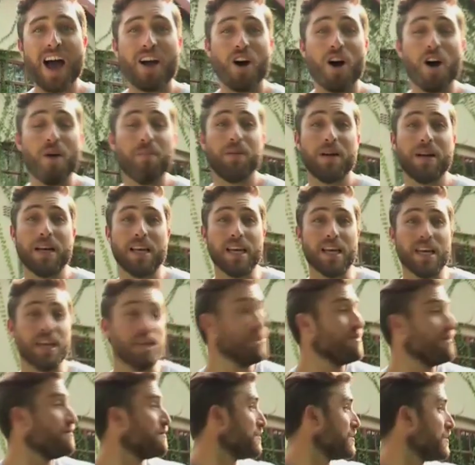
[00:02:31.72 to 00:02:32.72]
I can't
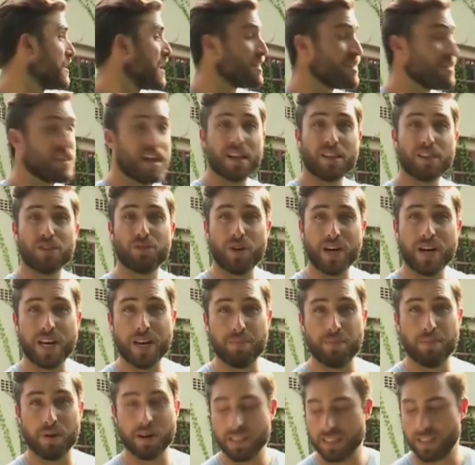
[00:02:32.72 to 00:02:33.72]
believe that that
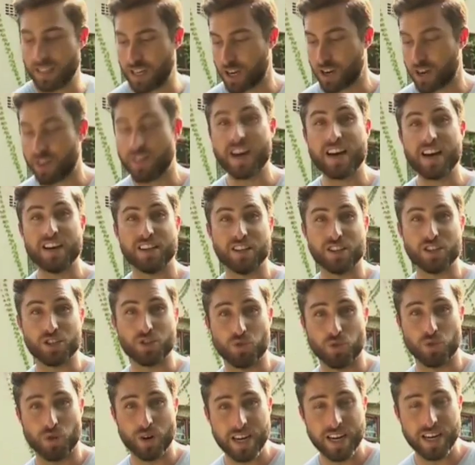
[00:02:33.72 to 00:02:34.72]
3D printer created
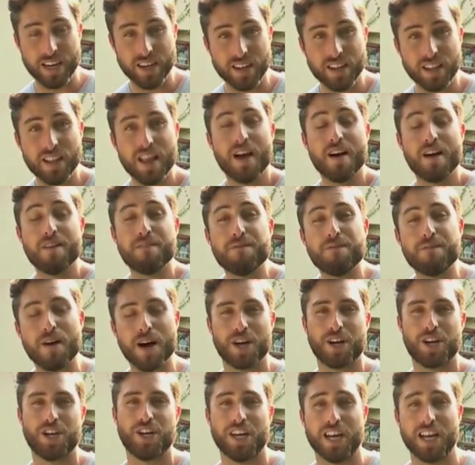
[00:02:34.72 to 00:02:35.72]
this real
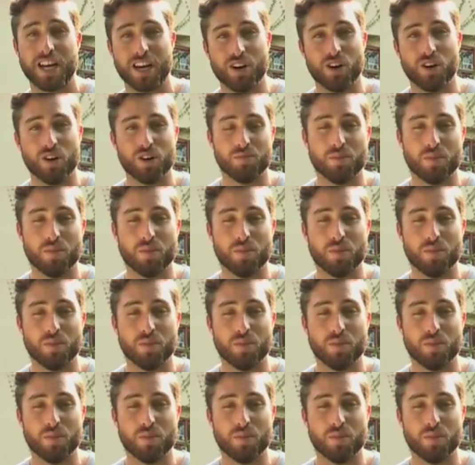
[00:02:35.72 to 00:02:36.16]
functioning